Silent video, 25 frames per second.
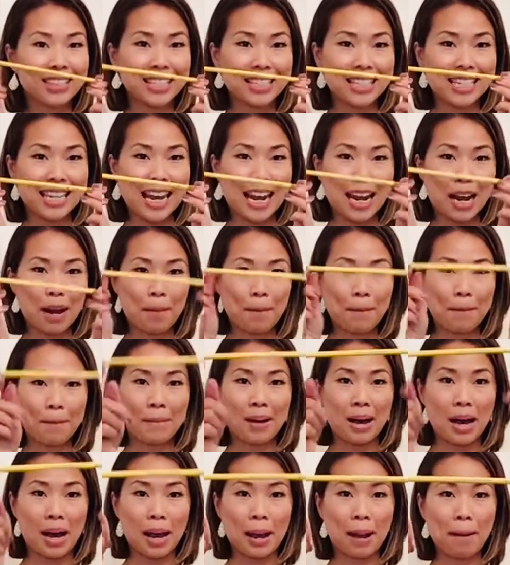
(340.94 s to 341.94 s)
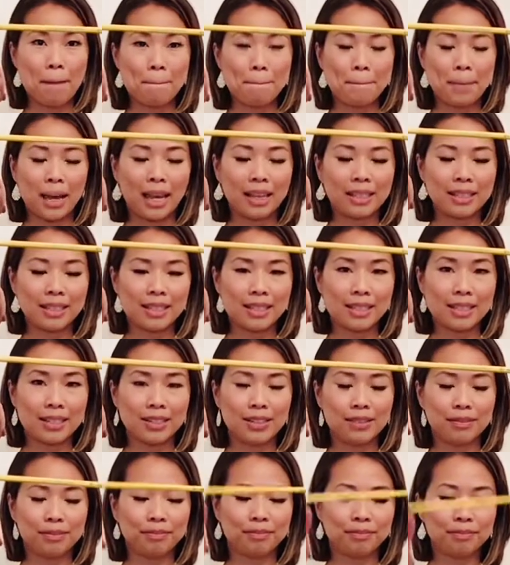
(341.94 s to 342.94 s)
Take my
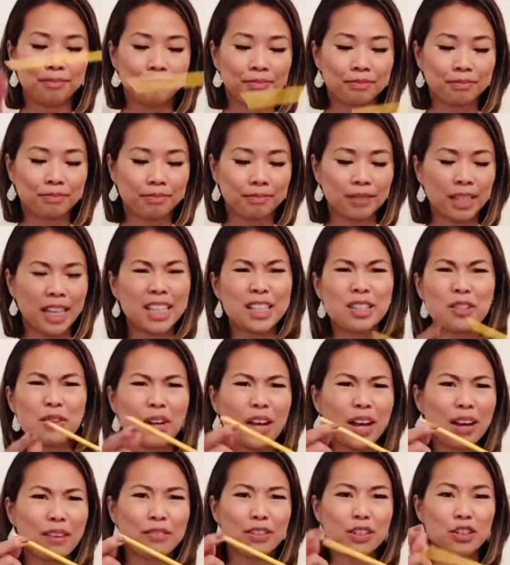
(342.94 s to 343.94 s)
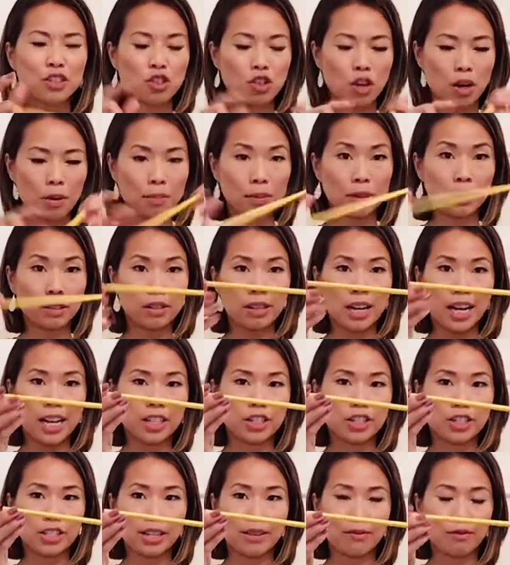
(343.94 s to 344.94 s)
pencil. It's okay if it's sharpened. I
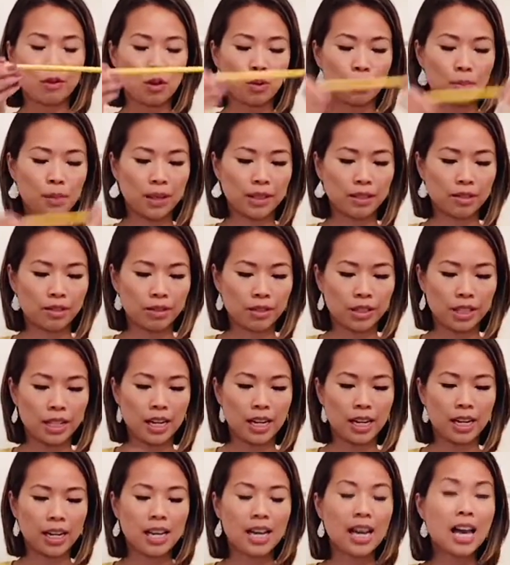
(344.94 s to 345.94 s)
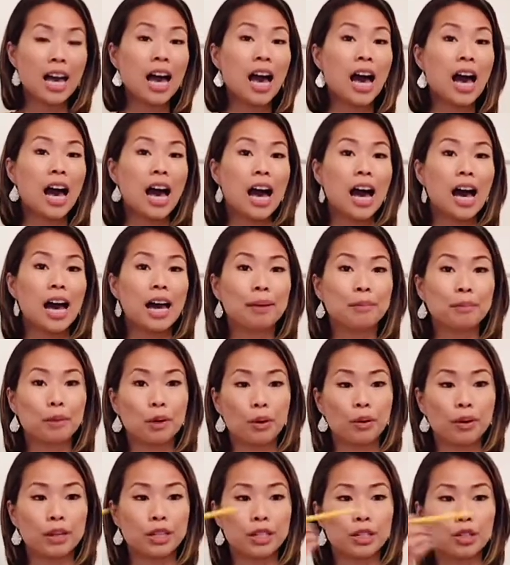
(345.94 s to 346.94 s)
just have new pencils here. I'm
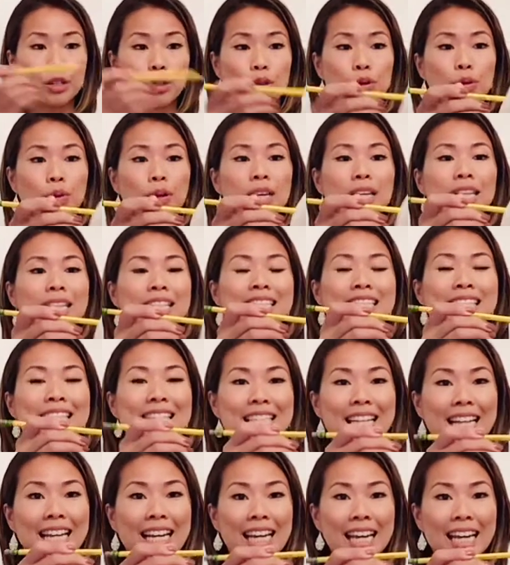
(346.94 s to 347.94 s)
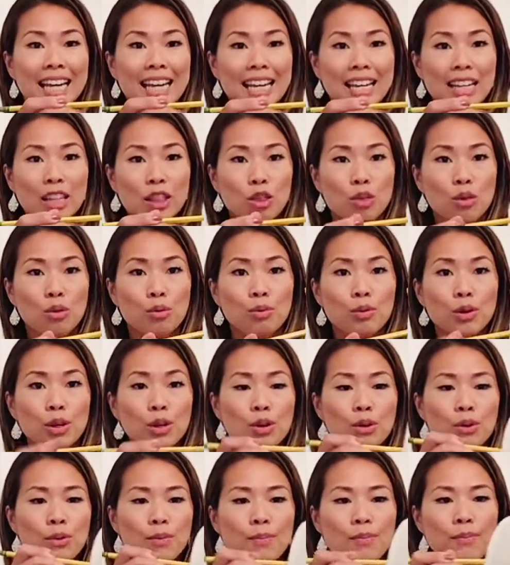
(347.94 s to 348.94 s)
going to stick it
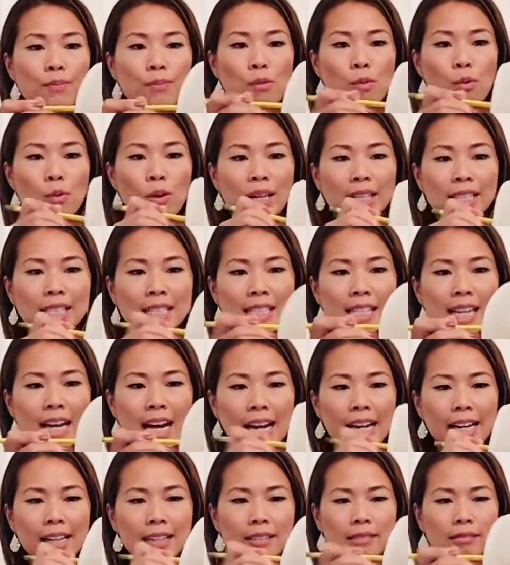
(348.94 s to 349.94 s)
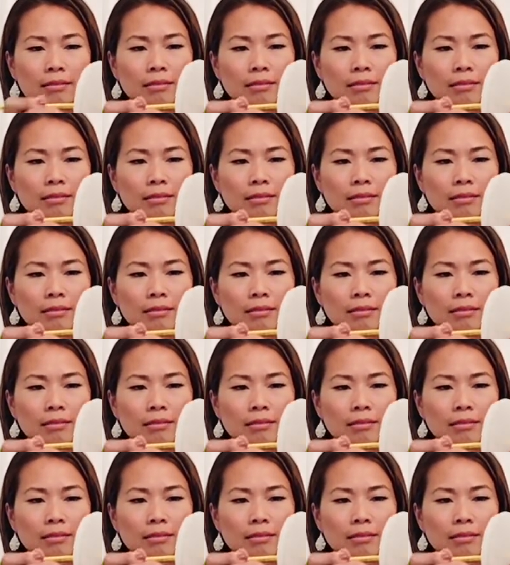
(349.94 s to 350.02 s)
through one side.